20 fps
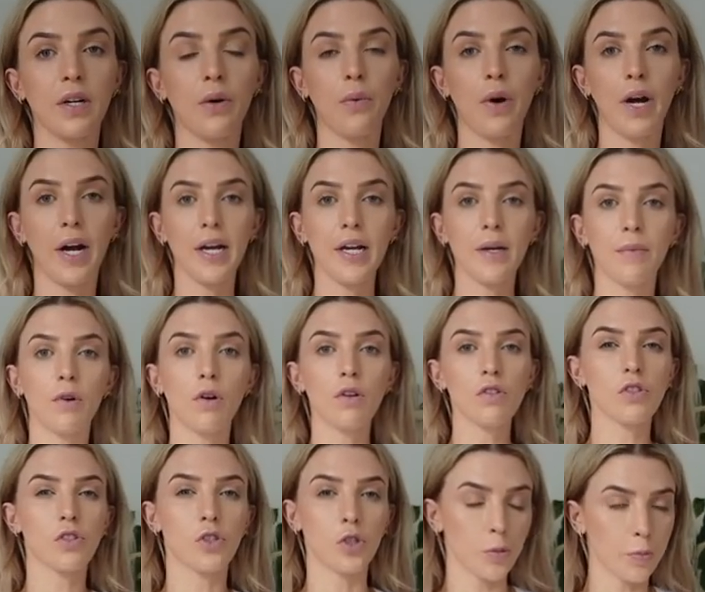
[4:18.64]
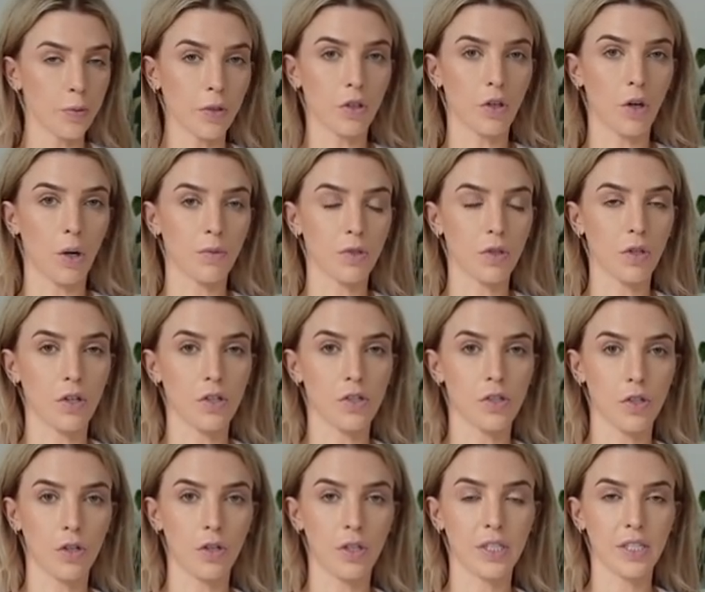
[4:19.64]
in a way, not super cropped though,
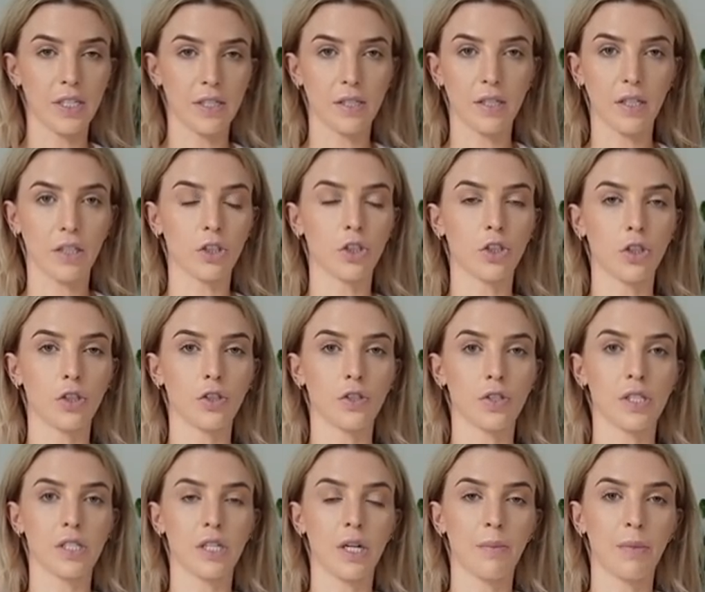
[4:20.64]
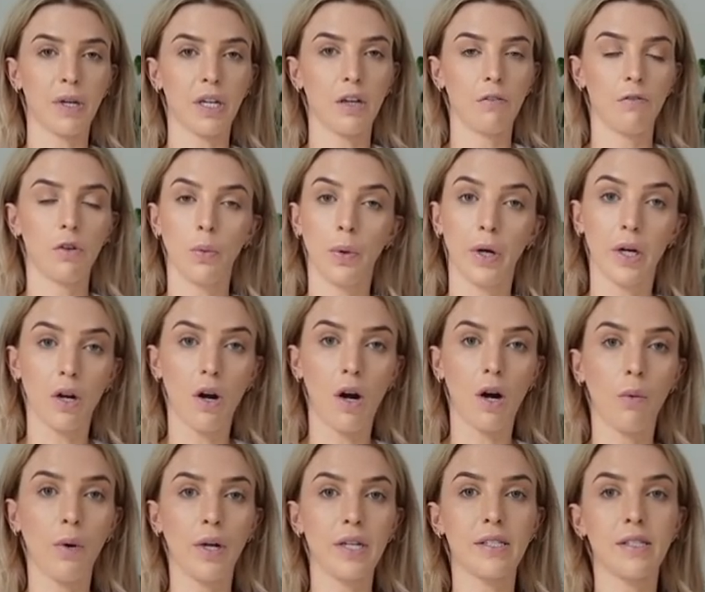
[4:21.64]
so it doesn't like show your stomach if you're wearing
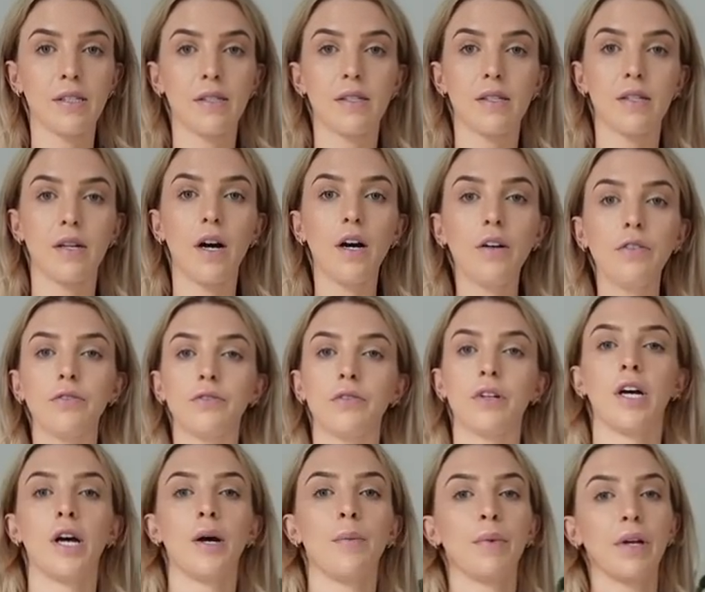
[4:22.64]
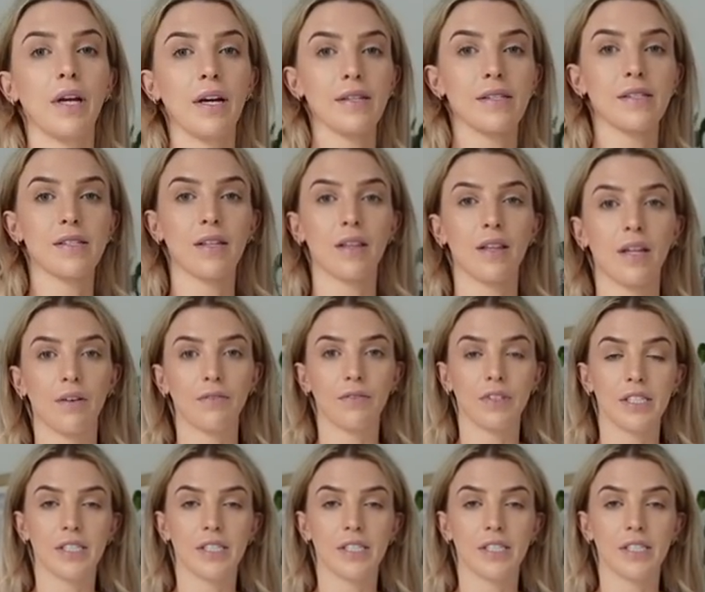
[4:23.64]
high-waisted stuff. But yes, love